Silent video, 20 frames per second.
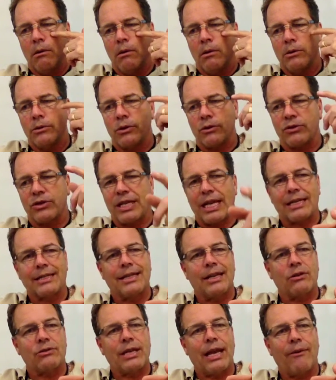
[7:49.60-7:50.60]
So sex
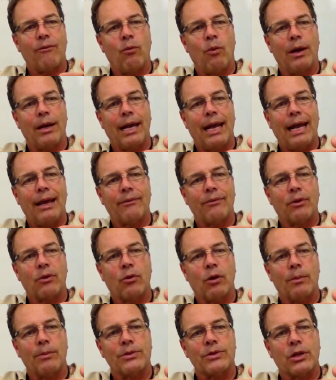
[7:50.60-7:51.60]
cells have 1/2 the
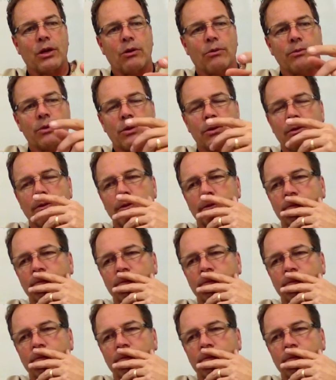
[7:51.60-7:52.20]
chromosomes